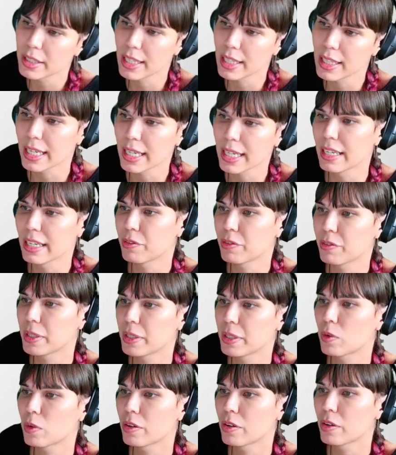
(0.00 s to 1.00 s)
Like if we
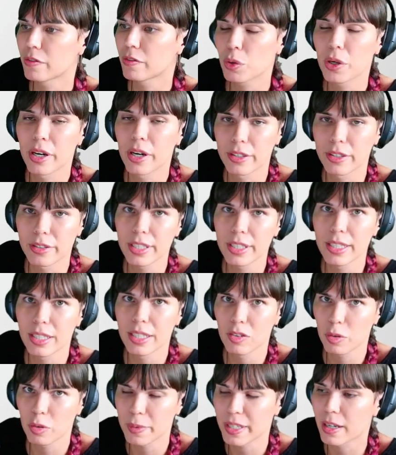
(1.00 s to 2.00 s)
wrote 400, it
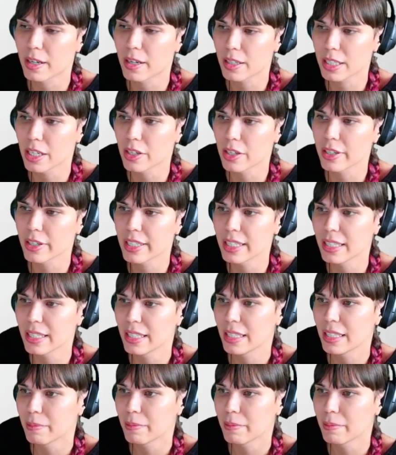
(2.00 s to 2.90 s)
would be hard coded,